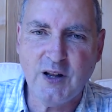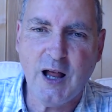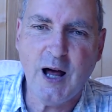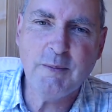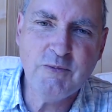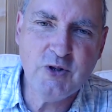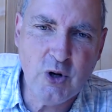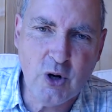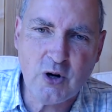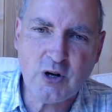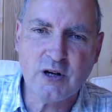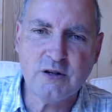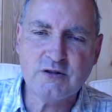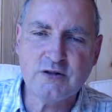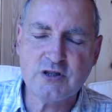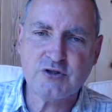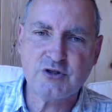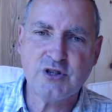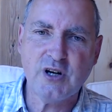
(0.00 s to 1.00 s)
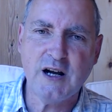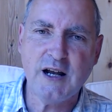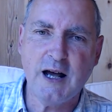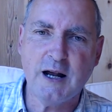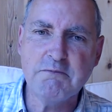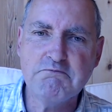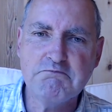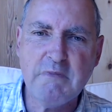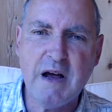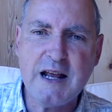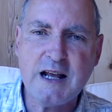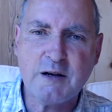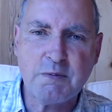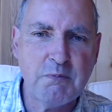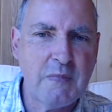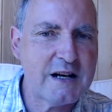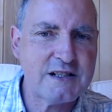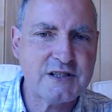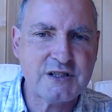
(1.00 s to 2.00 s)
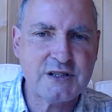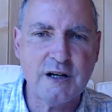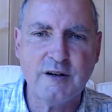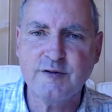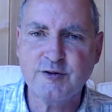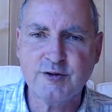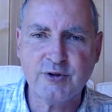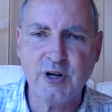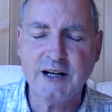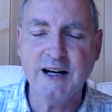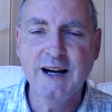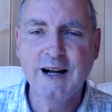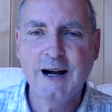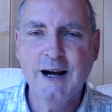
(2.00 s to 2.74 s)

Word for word: I'm not going to try and make myself great.